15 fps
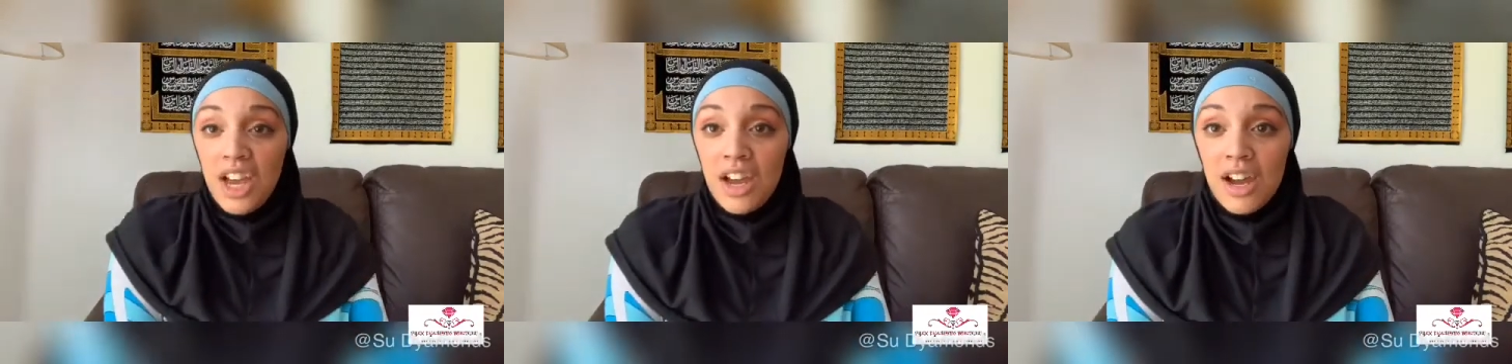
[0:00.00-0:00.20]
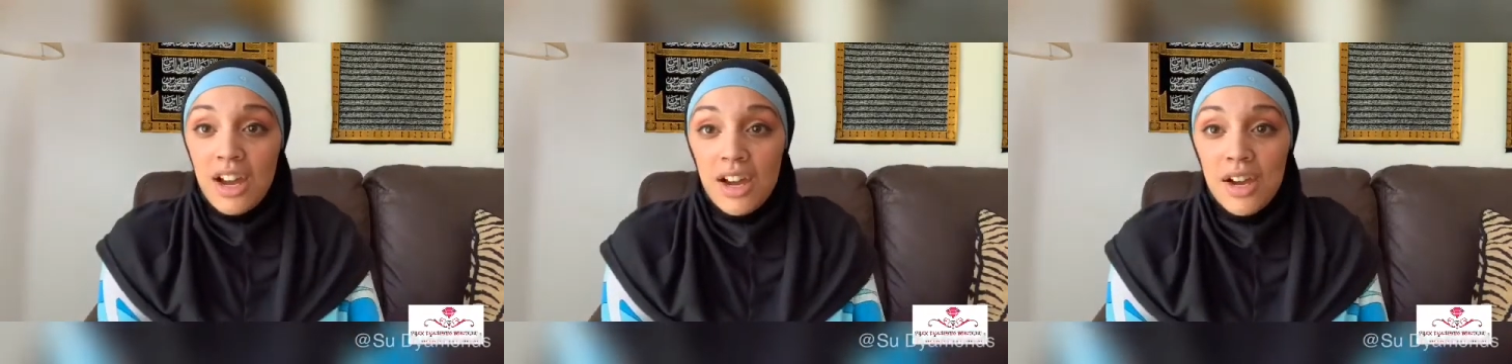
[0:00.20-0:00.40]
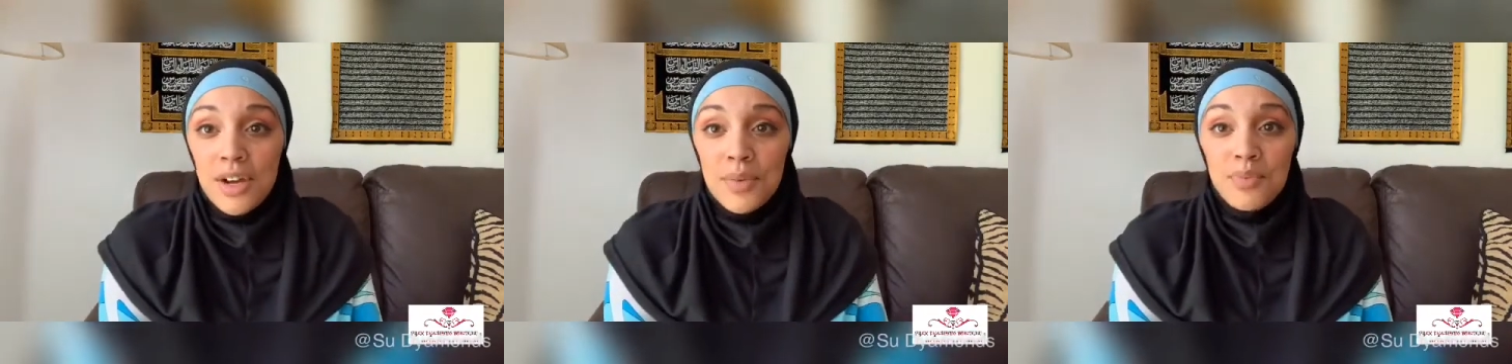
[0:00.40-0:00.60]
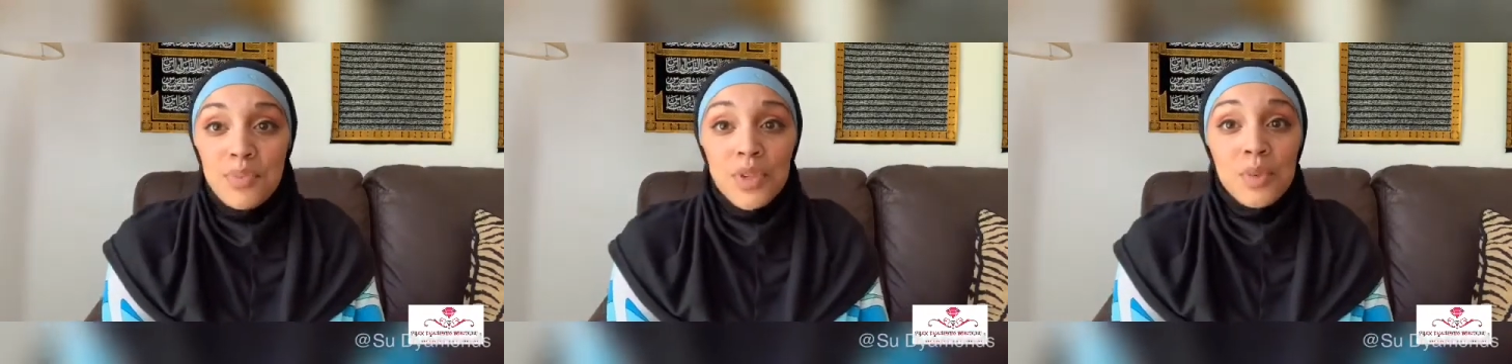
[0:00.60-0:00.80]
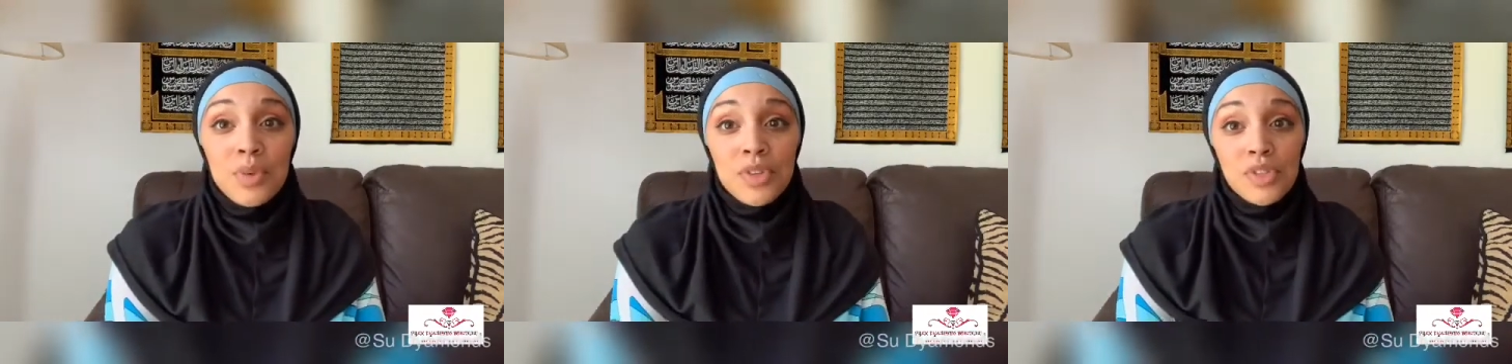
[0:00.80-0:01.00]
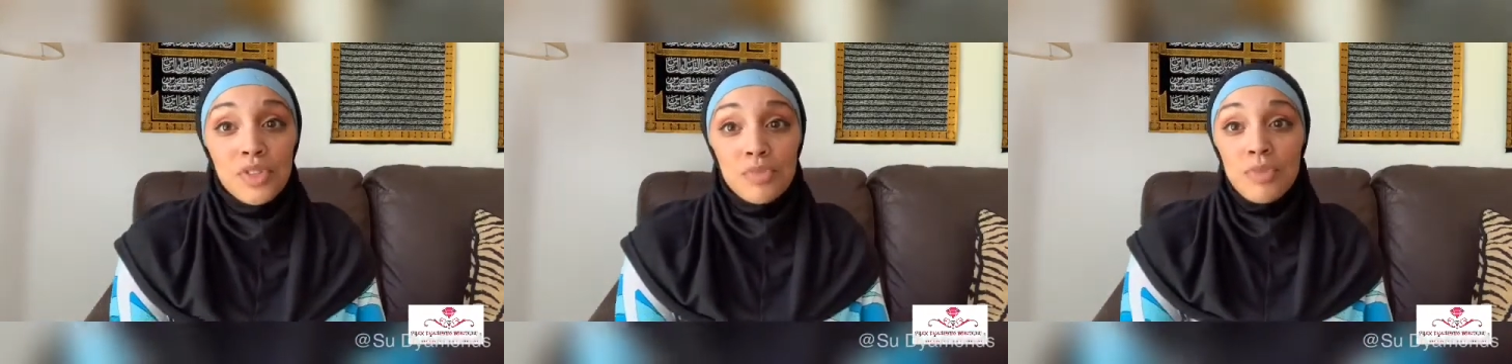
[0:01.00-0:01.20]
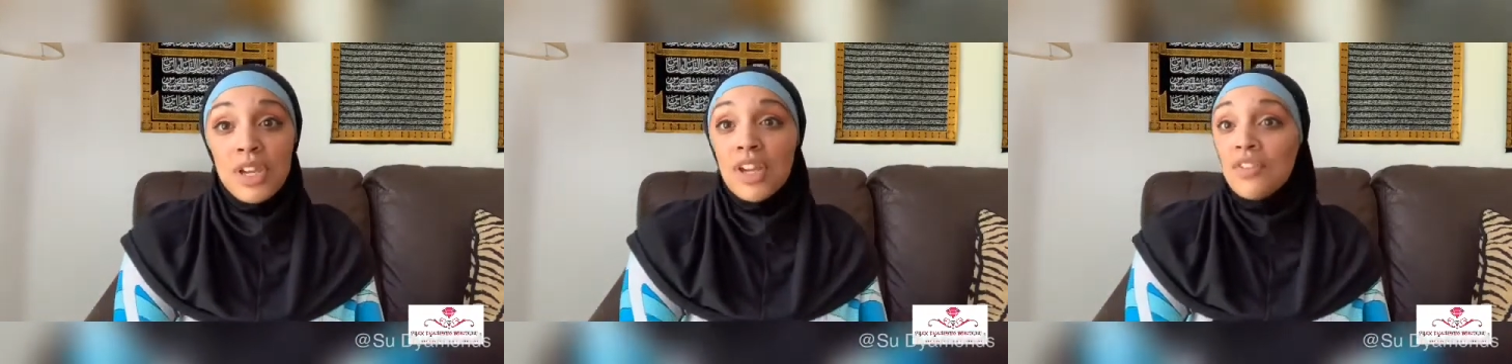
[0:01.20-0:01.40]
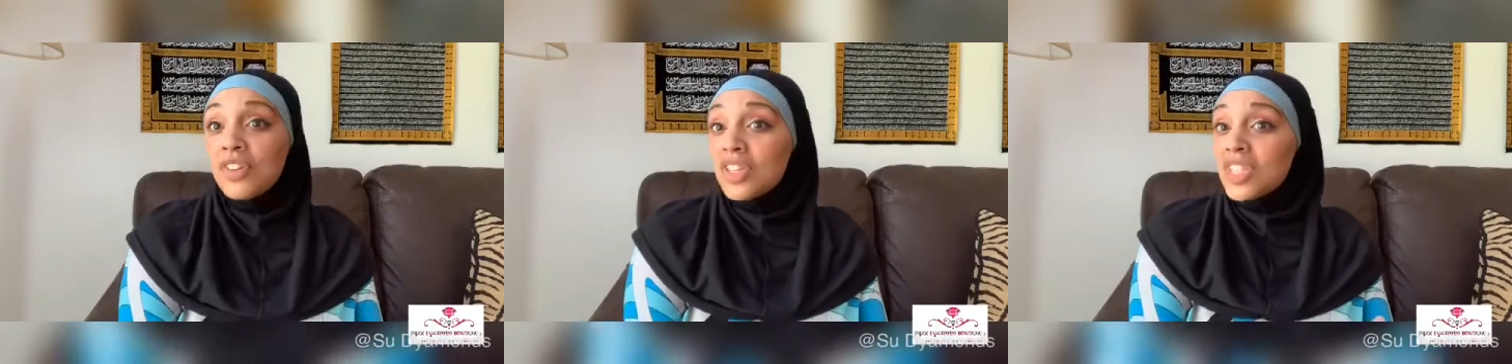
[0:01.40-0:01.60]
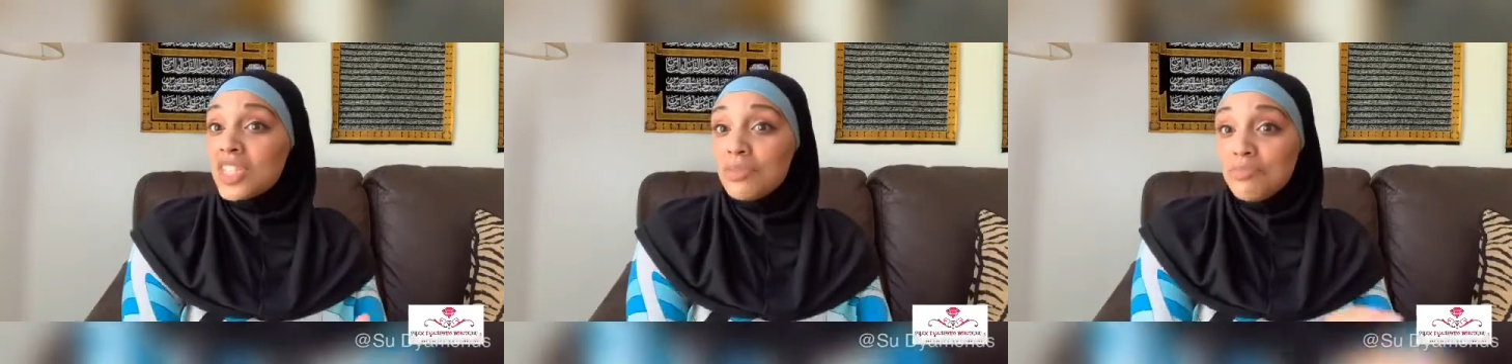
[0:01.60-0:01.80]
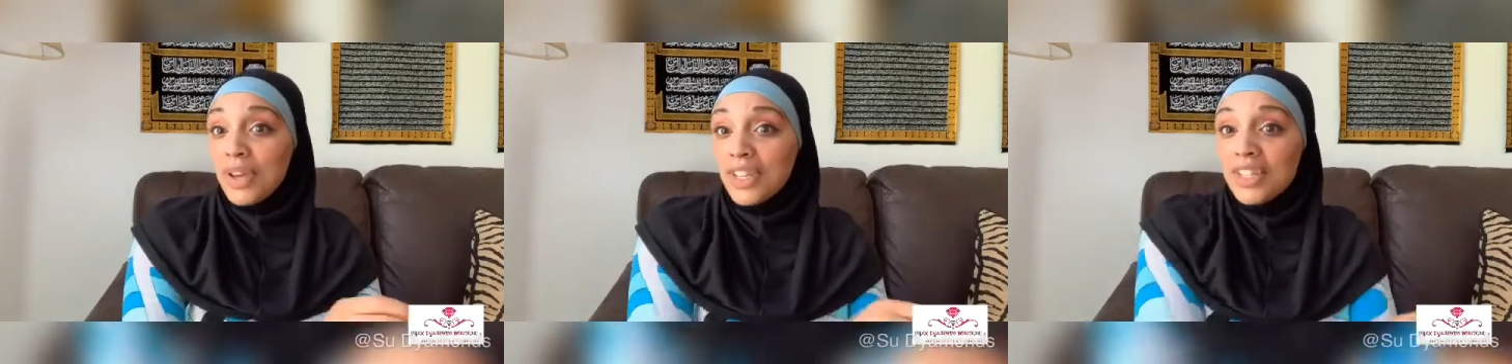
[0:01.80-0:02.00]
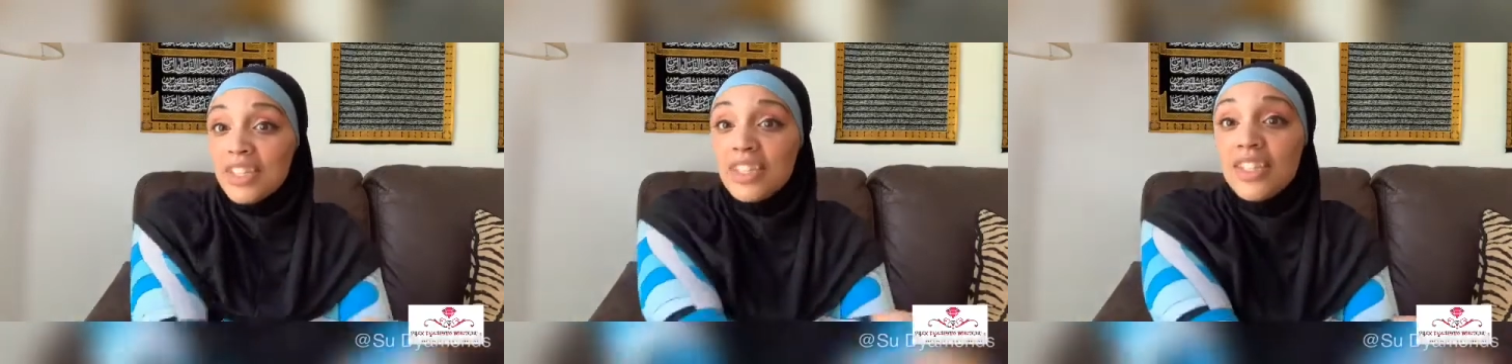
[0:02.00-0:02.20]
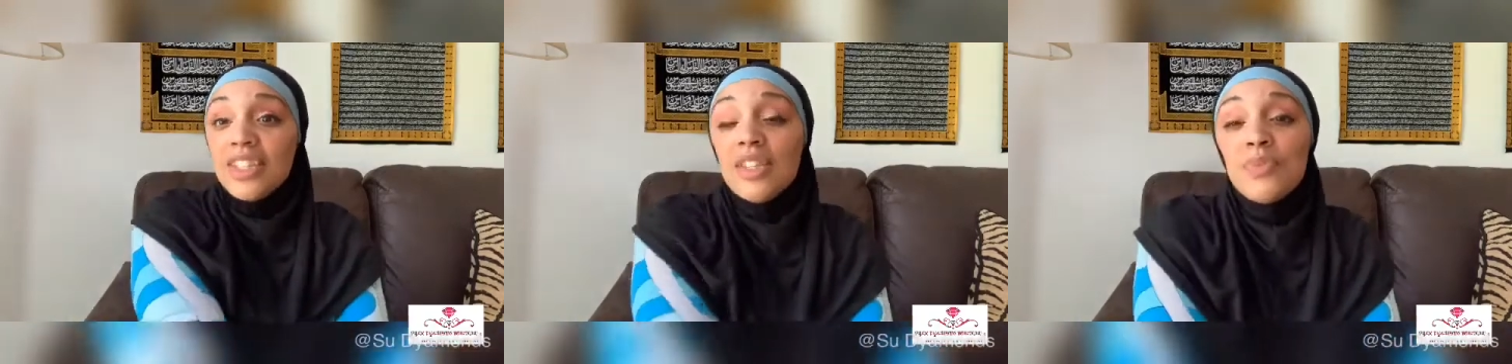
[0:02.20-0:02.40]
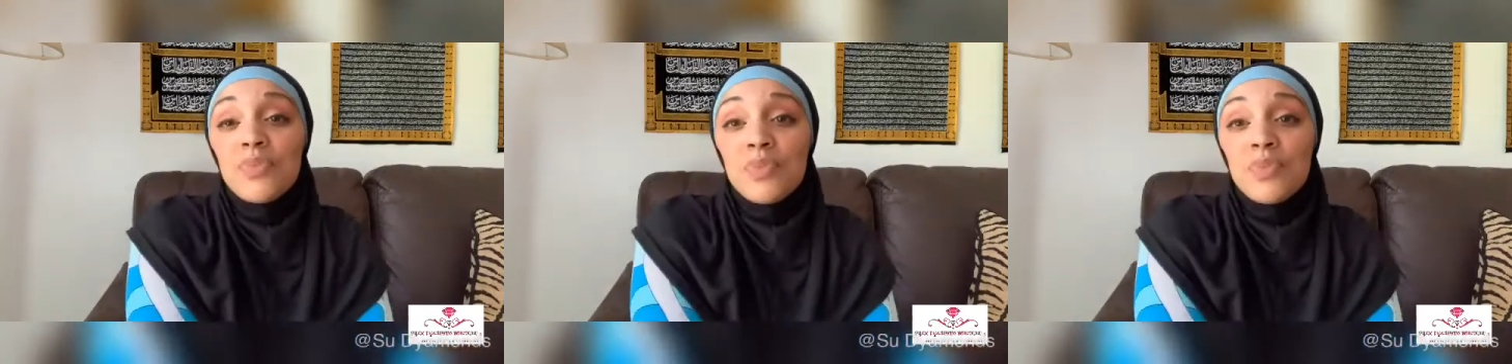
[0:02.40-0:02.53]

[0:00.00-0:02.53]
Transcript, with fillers: um, what you may have expected